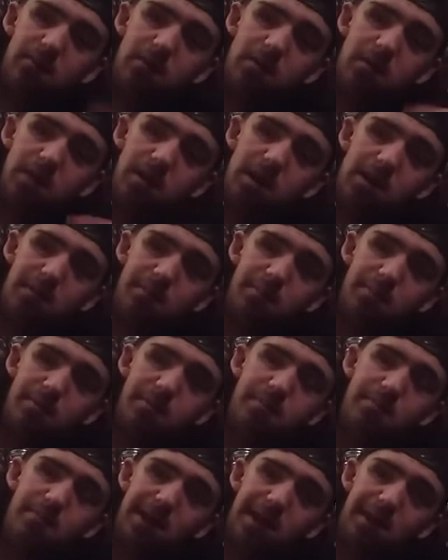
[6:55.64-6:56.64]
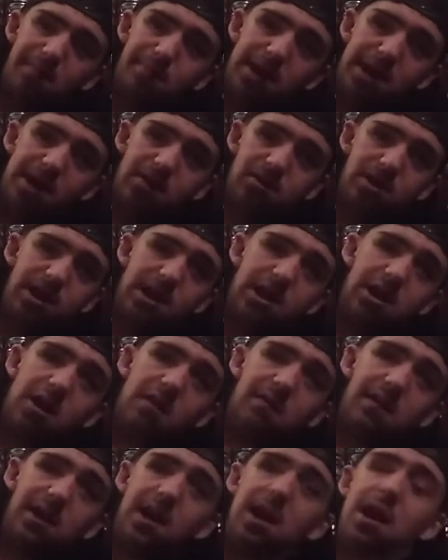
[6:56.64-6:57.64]
roll it up, make a pouch out
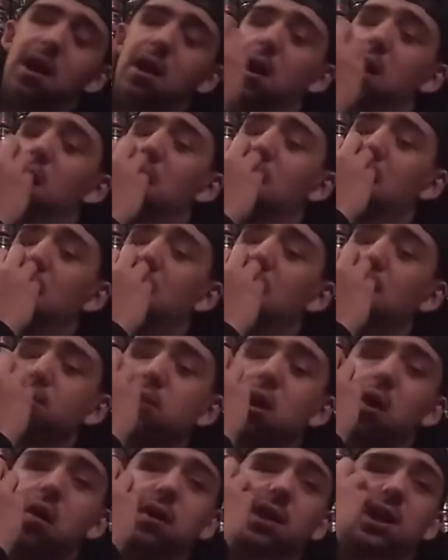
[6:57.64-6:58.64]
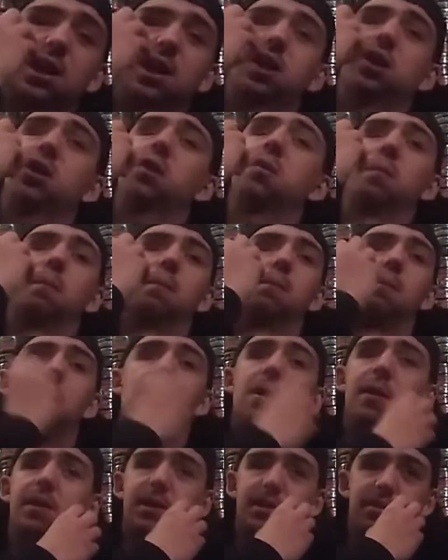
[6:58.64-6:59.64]
of it. I'm talking
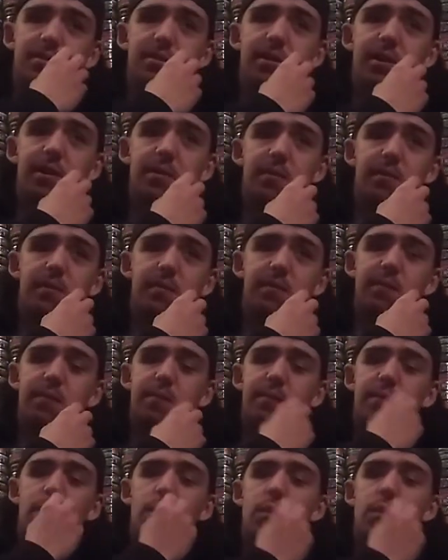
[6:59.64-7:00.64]
humongous, dude, for